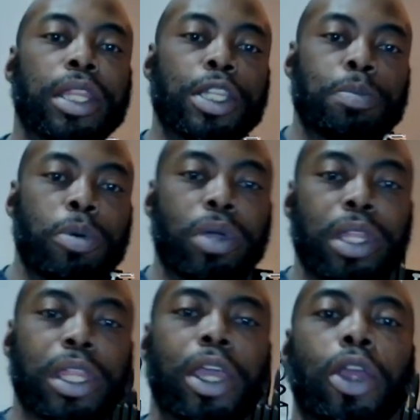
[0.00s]
at this
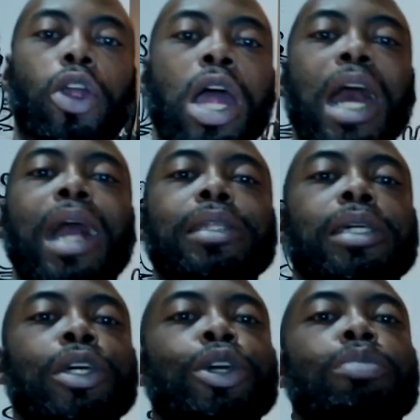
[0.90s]
point they are
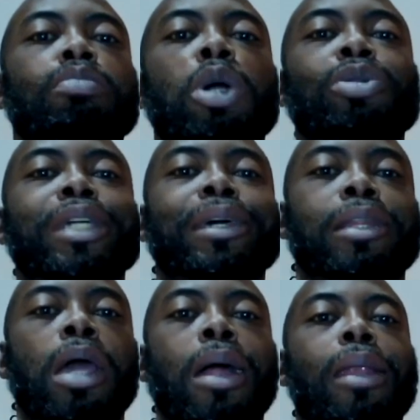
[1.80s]
hot,
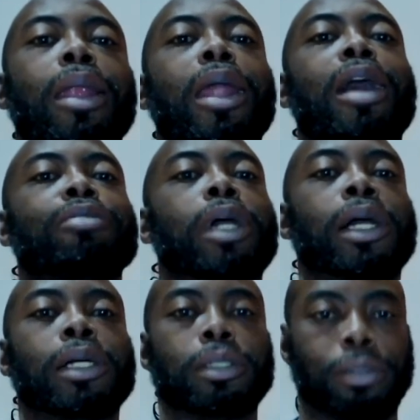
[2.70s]
molten
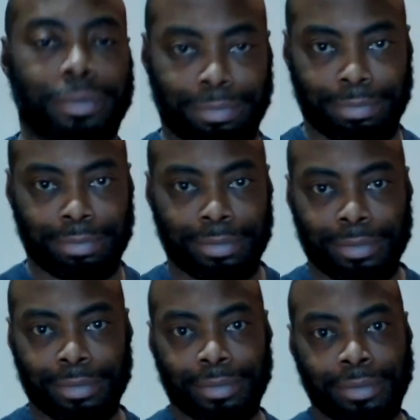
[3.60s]
lava.
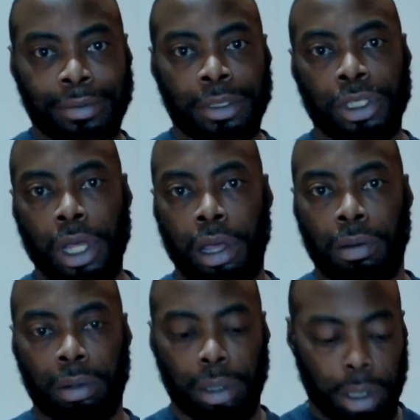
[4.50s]

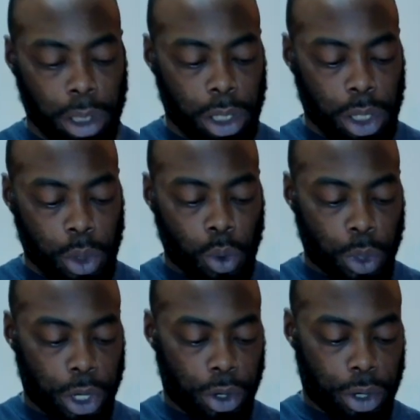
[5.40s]
So
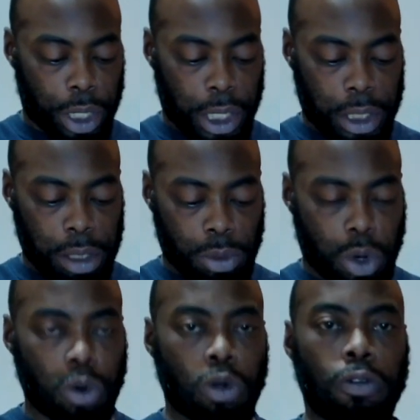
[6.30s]
we are going to let them
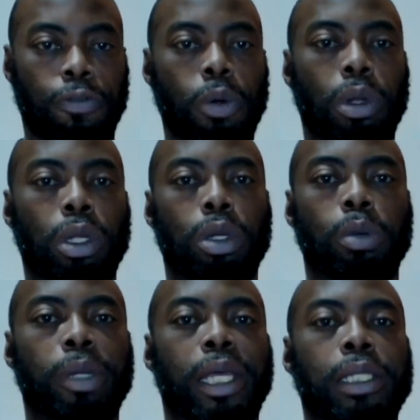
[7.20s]
cool for a
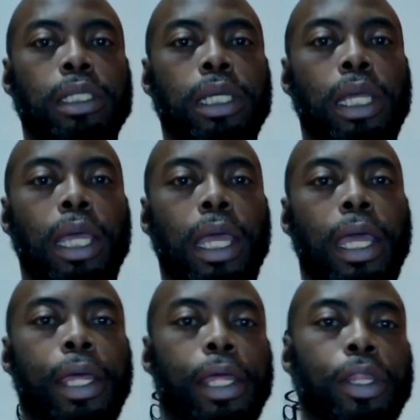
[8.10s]
little bit,
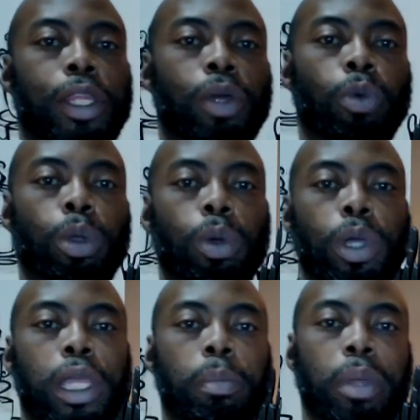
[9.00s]
and then we
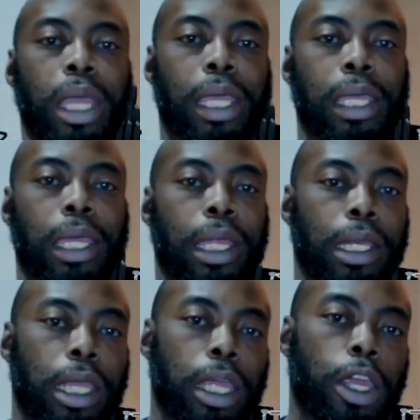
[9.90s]
will get back
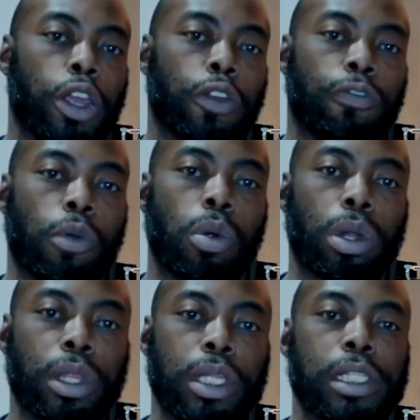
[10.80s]
in here
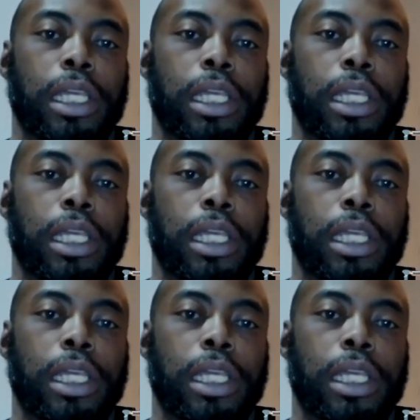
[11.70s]
for the